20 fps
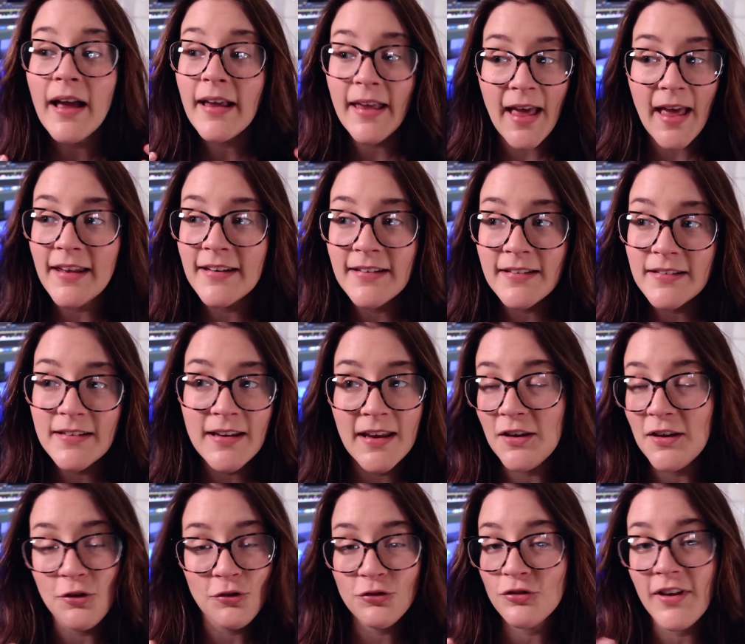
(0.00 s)
Again, it
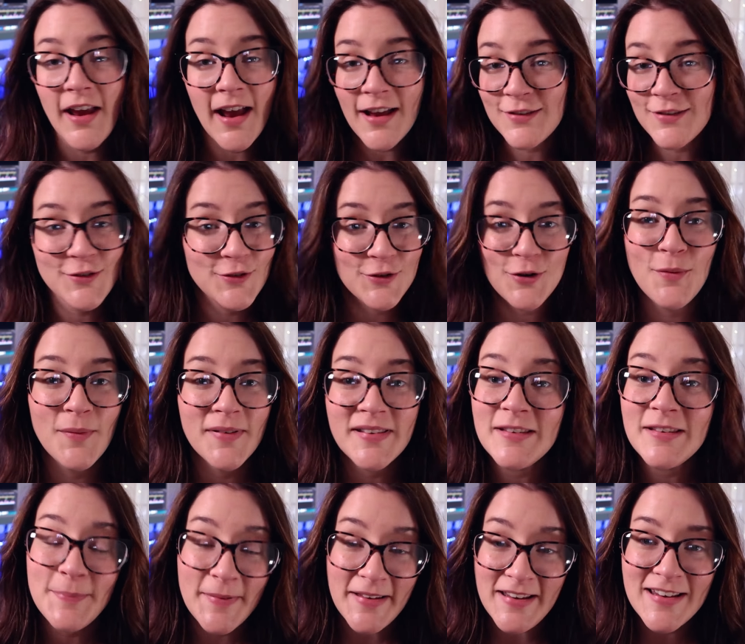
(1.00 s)
usually has to do with
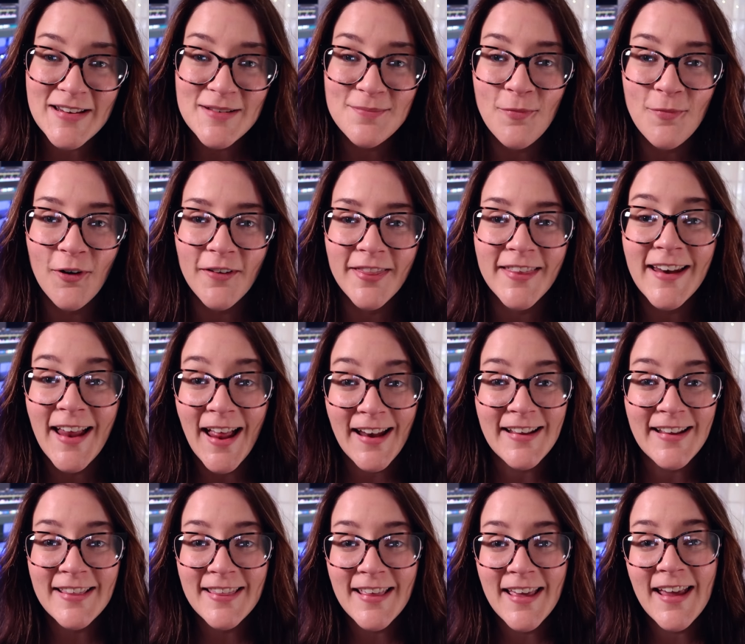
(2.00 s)
speed more than
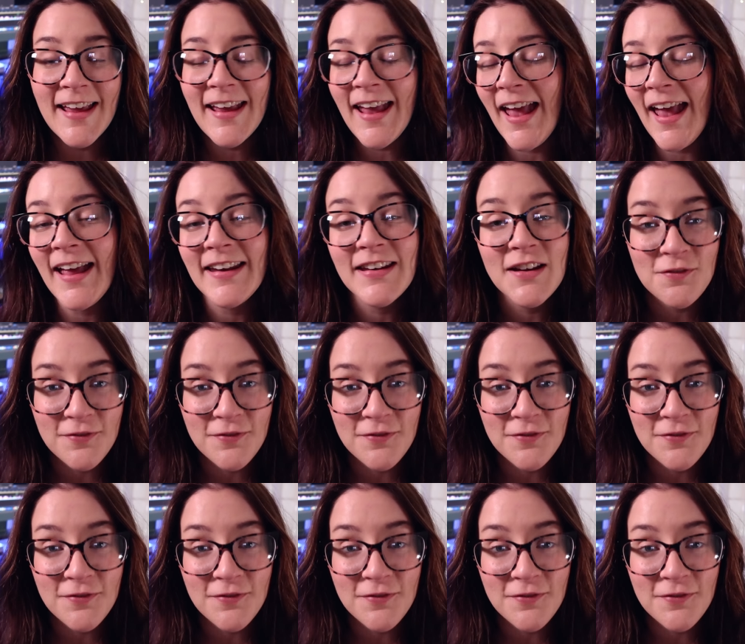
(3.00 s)
anything and